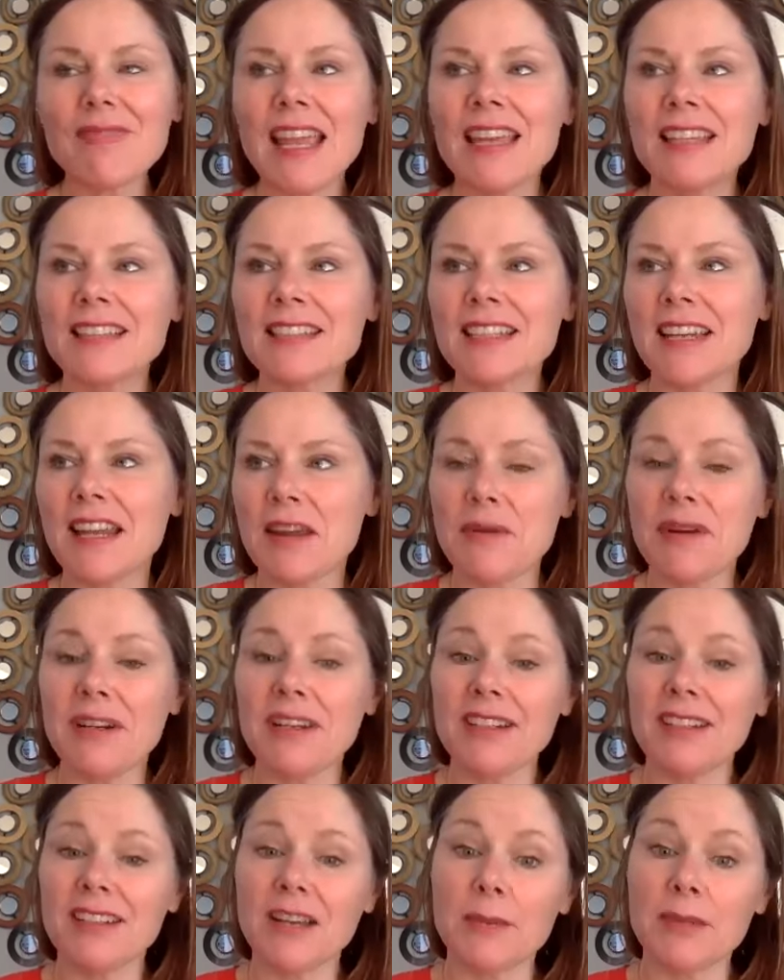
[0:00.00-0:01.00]
And today I
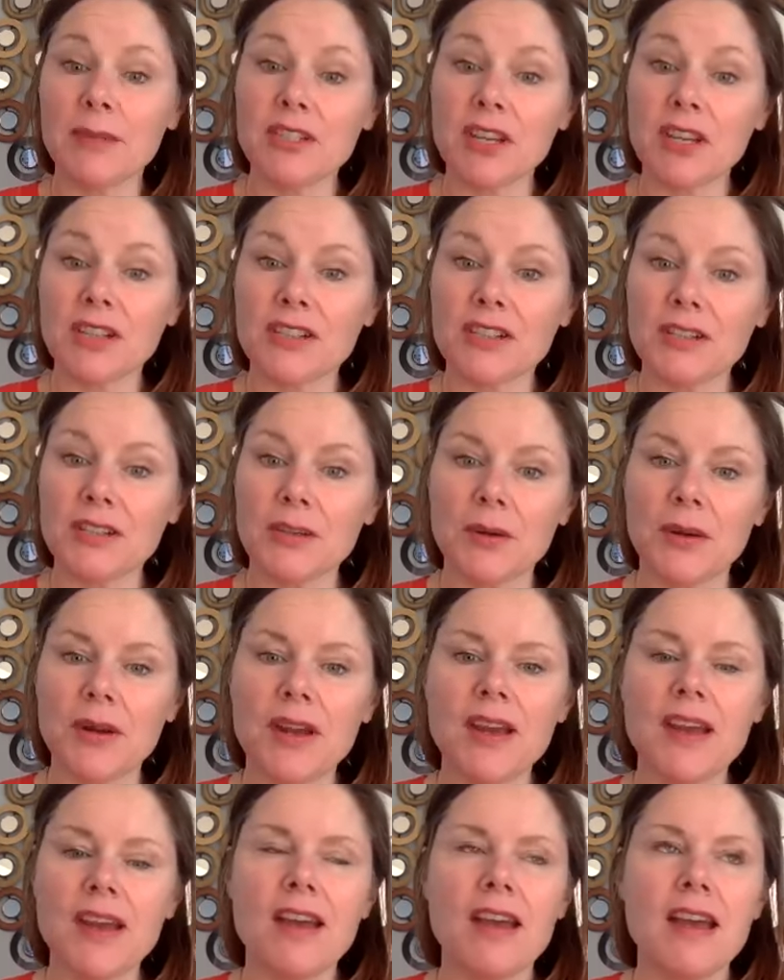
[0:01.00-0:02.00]
wanted to come and talk to you
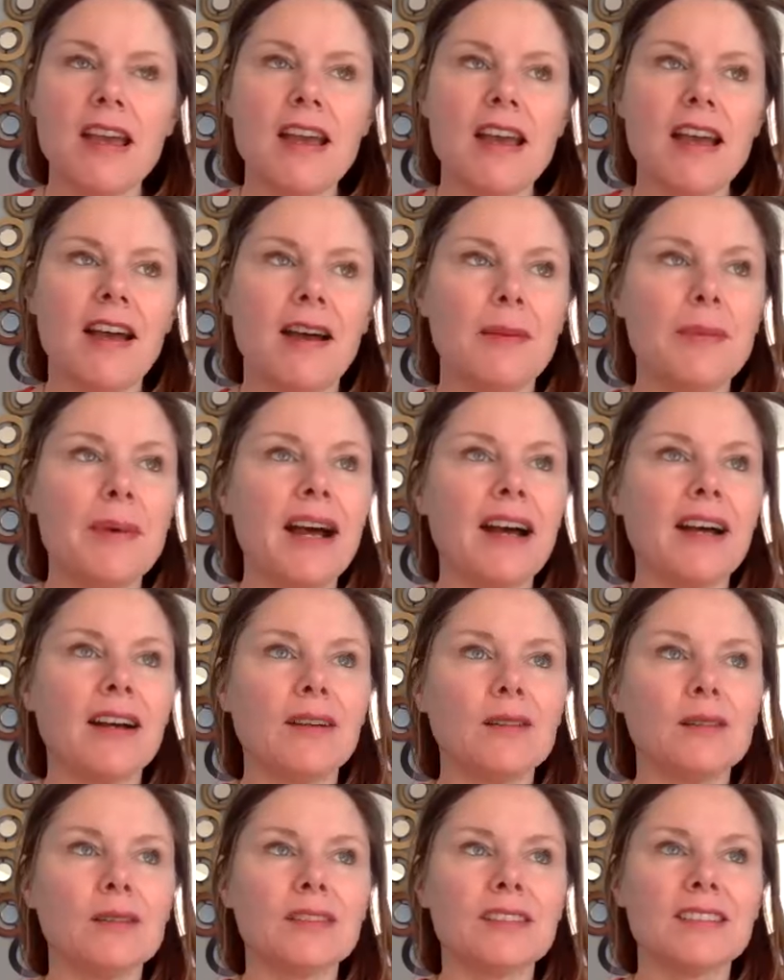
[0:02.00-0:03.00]

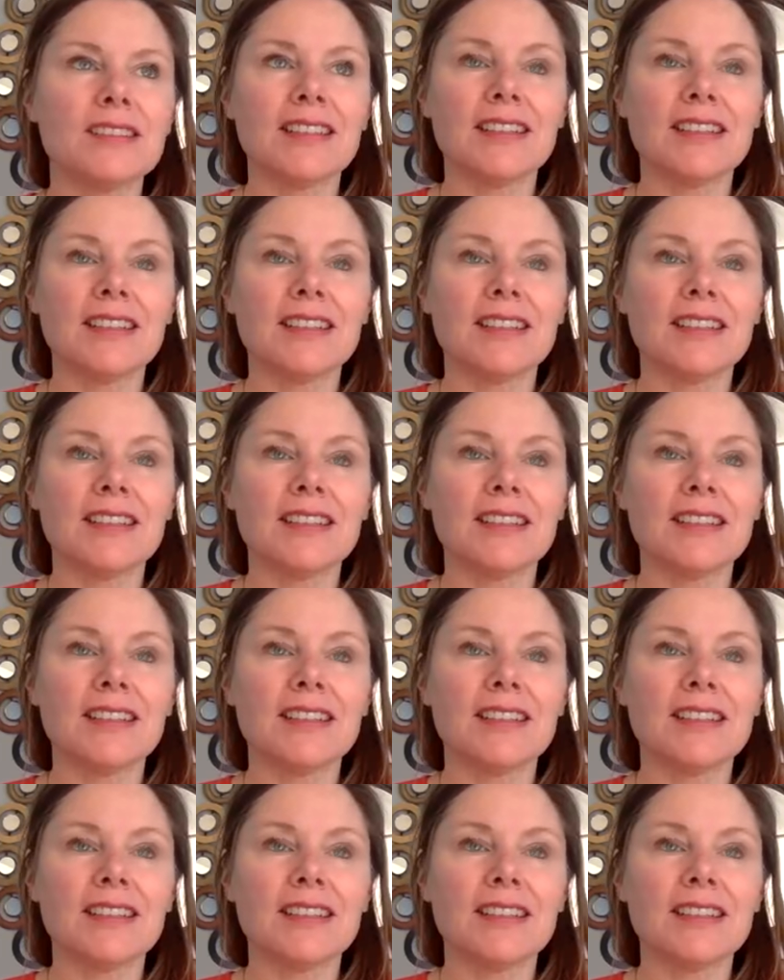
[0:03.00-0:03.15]
about